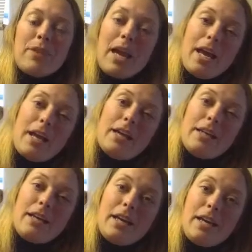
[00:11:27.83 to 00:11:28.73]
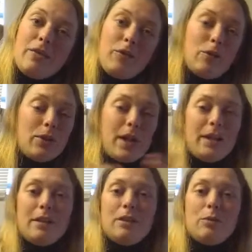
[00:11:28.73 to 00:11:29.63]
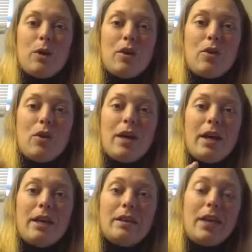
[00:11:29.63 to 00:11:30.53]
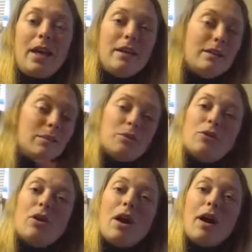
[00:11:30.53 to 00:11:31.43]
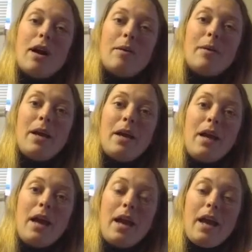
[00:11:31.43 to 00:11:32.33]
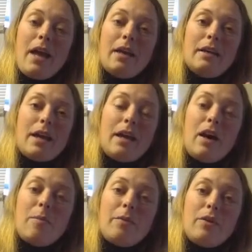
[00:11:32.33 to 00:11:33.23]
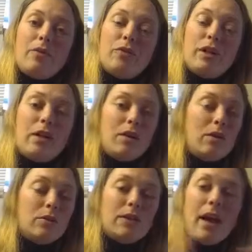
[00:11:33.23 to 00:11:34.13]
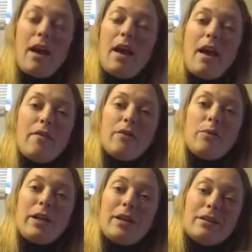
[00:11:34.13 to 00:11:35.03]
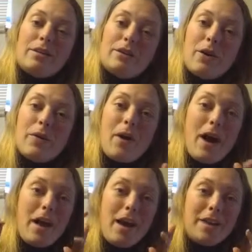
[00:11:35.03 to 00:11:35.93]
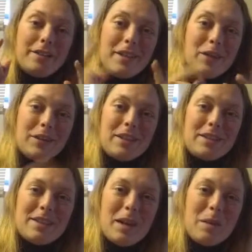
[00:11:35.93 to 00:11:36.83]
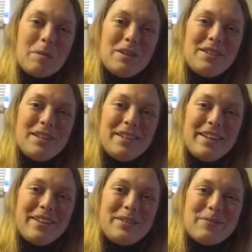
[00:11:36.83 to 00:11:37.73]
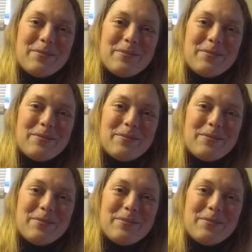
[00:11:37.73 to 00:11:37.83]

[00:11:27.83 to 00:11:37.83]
And if you liked it as well, go ahead and like, subscribe, and I upload videos every week. So until next time, see you later.